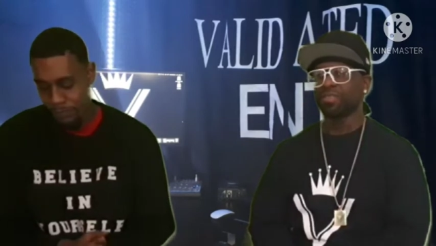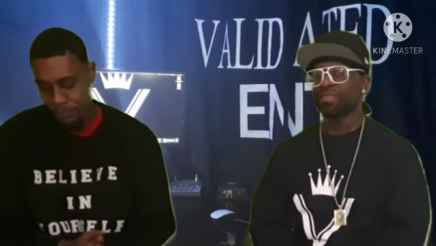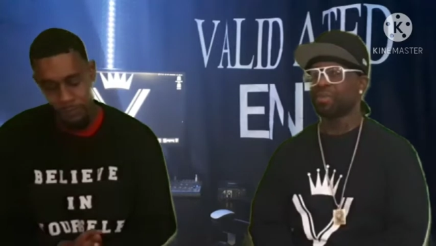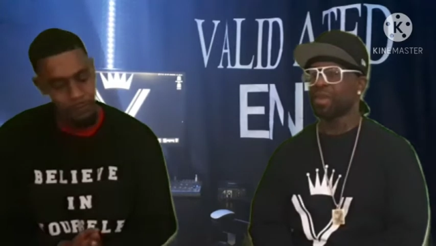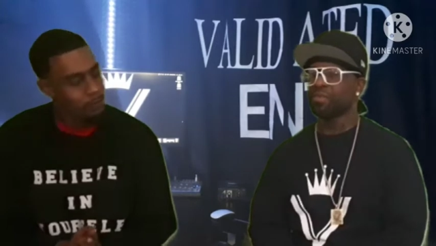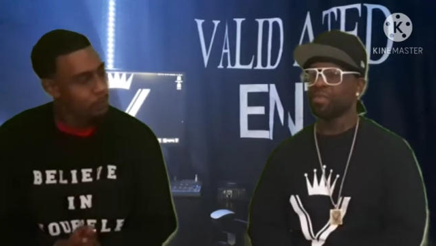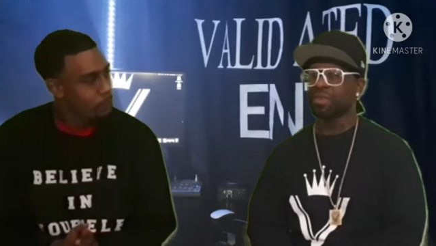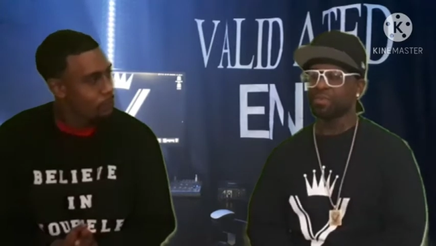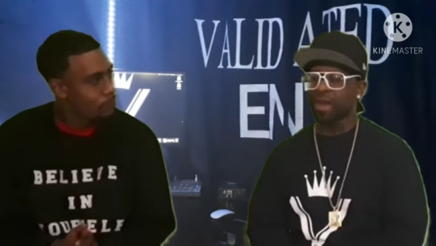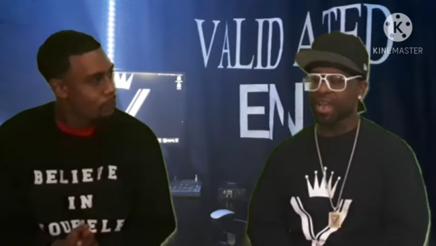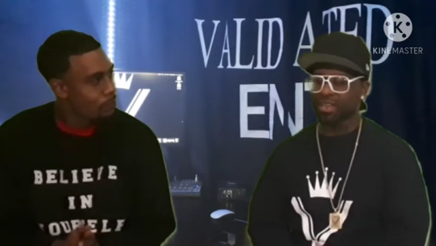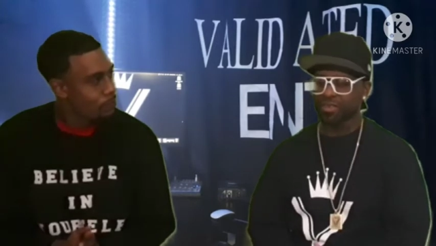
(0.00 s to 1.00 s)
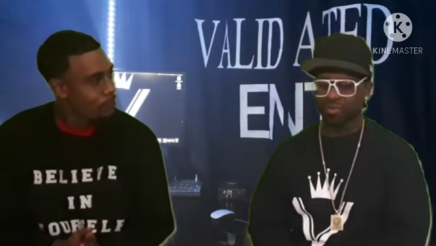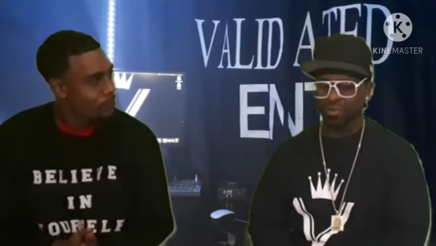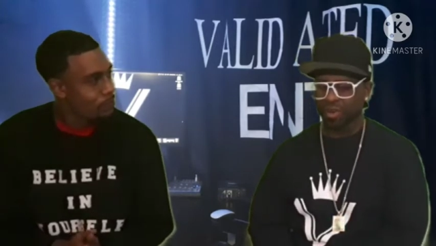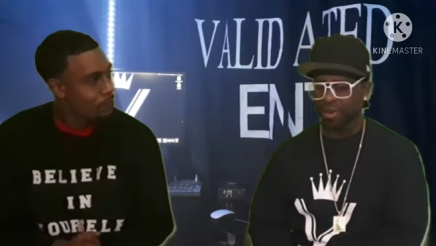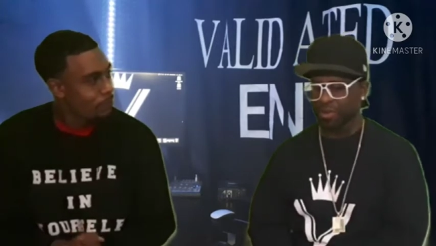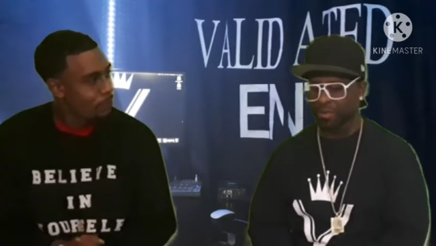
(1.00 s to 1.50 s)
Speaker 1: maybe somebody
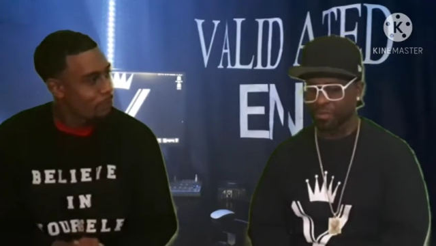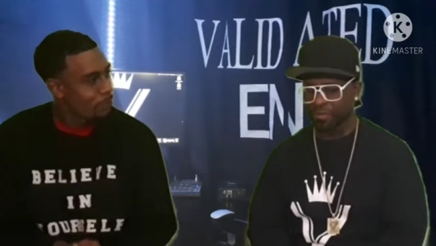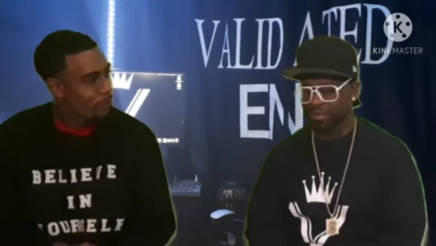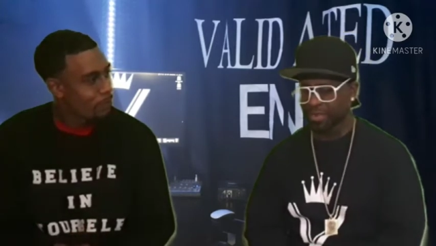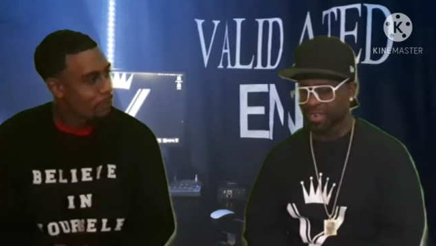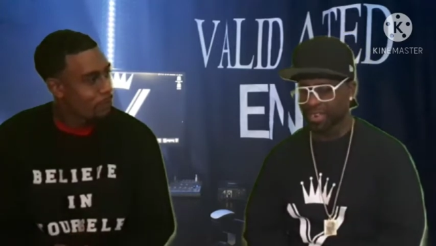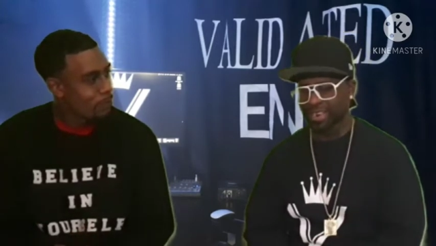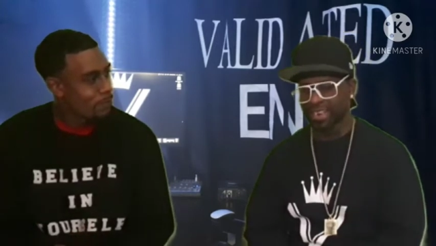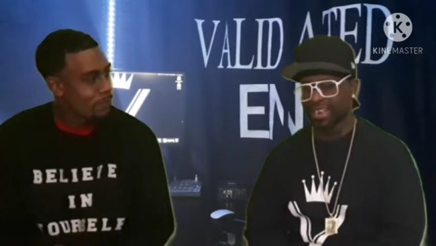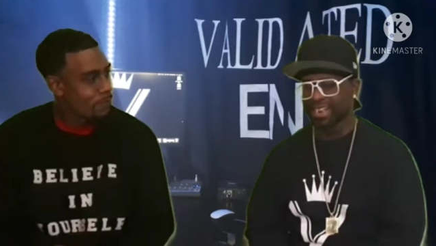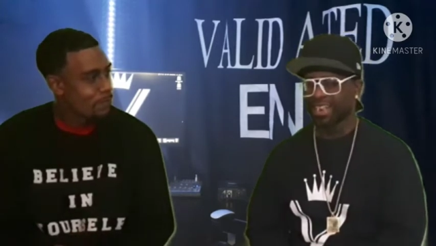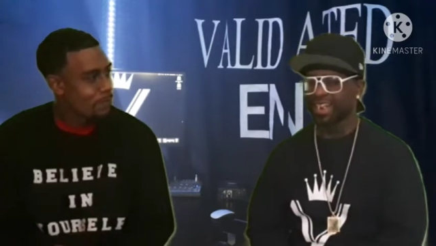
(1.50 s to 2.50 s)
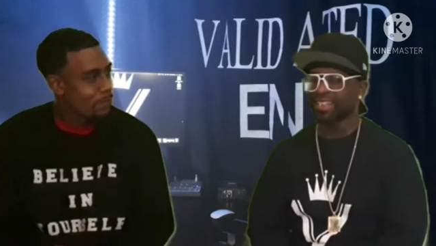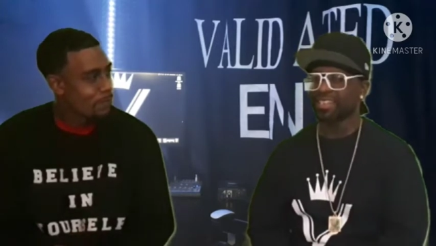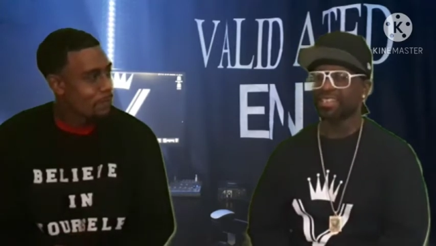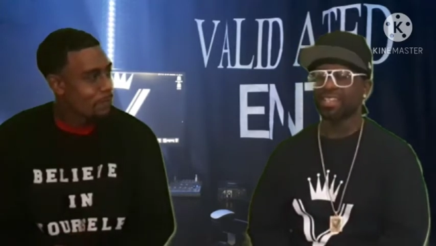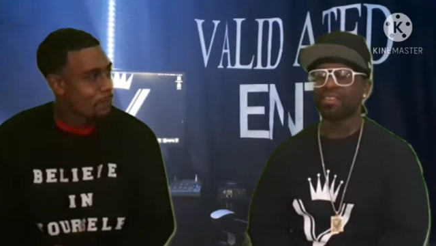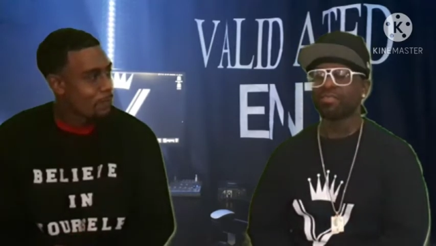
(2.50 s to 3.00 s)
from like the
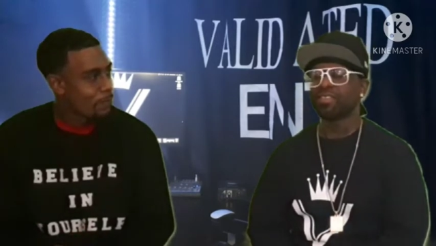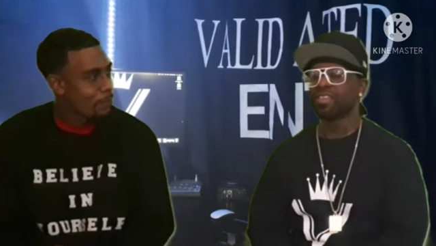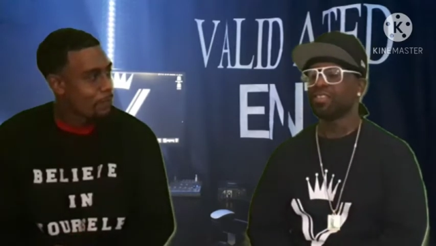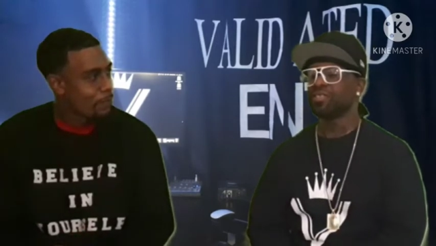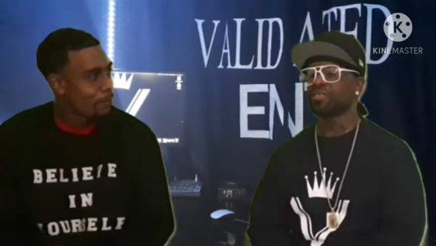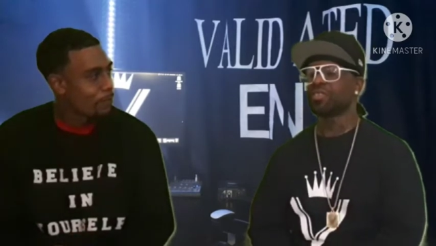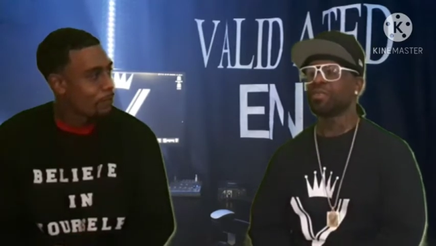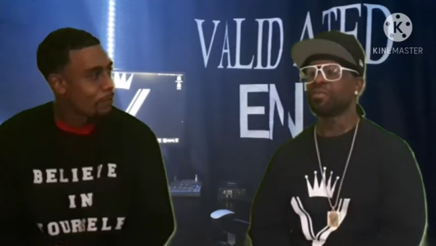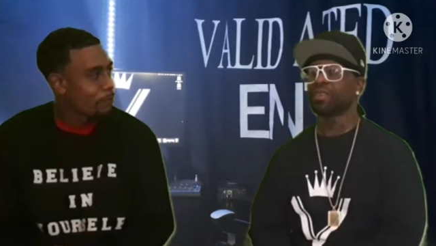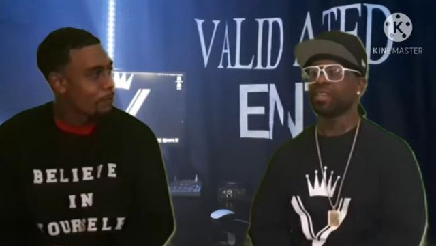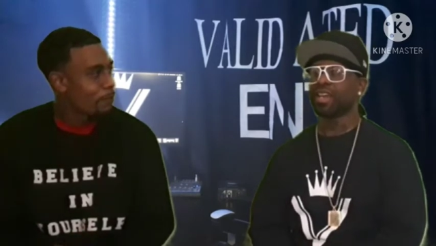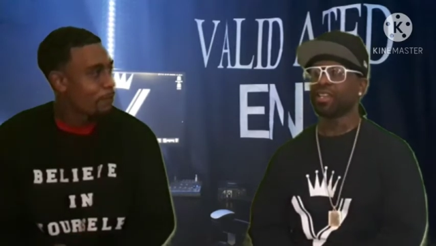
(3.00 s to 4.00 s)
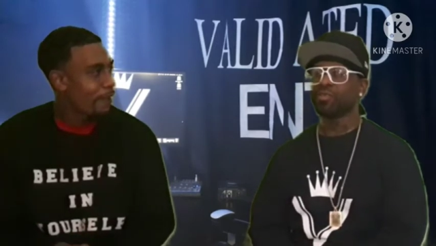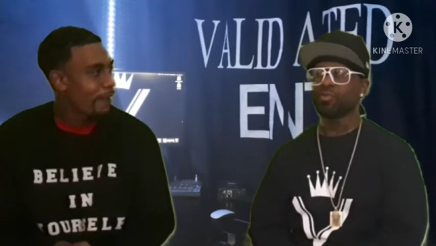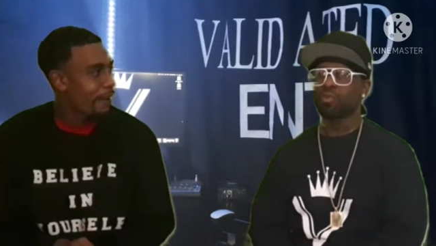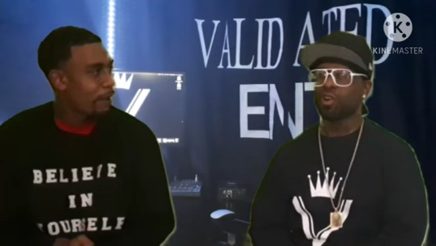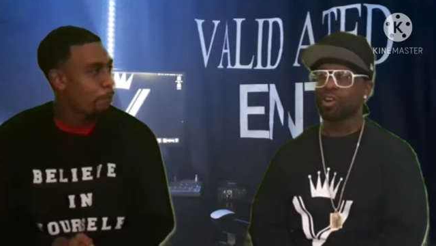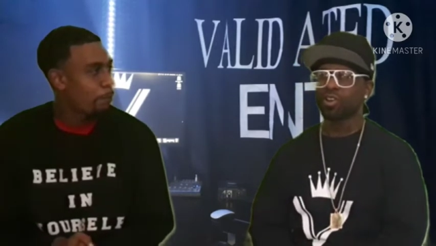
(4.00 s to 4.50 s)
70s or something, like
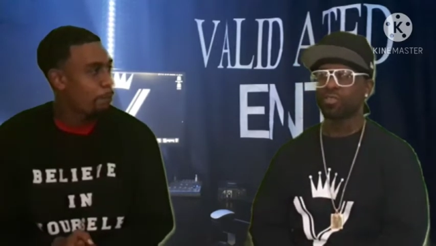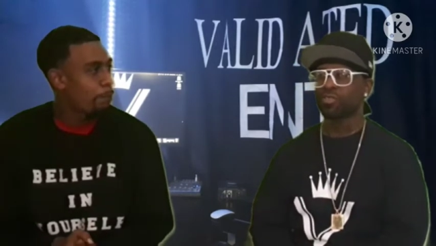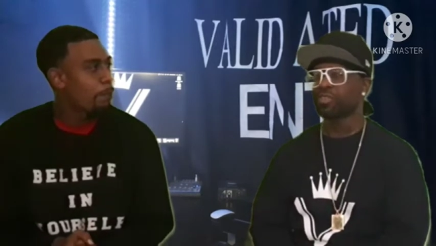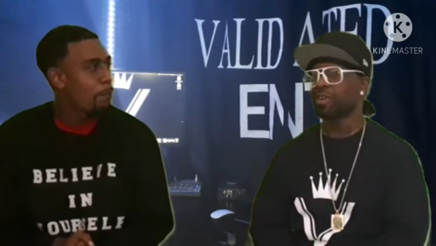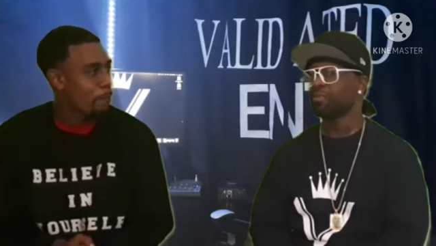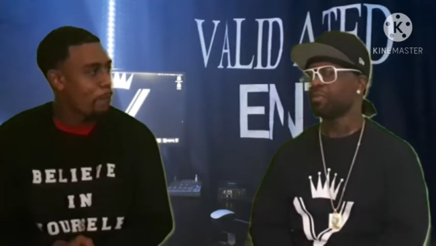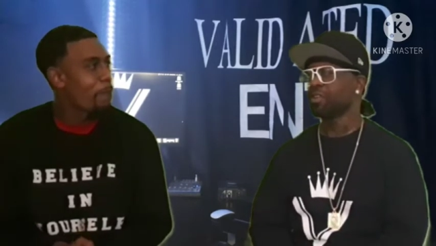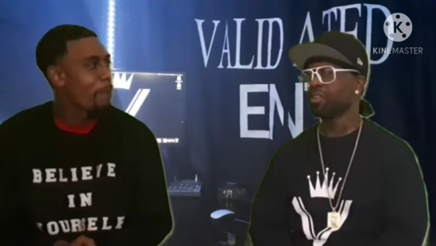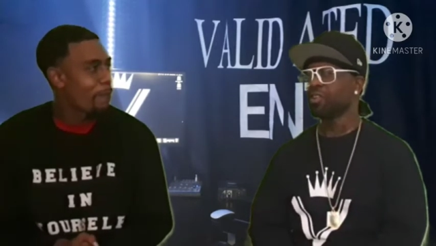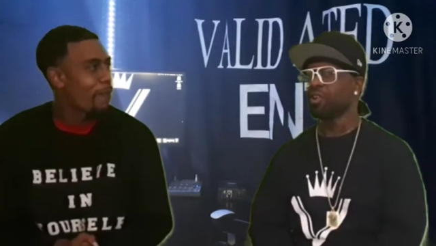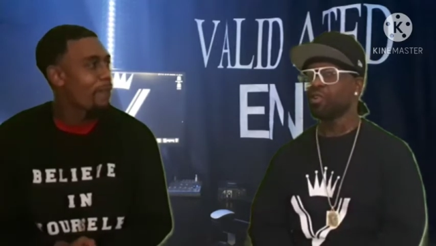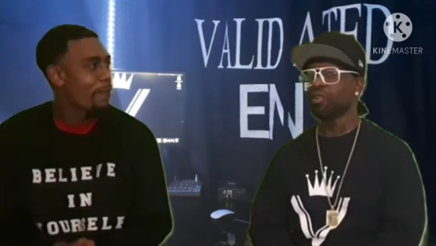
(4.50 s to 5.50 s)
yeah. Rawls or something, you know,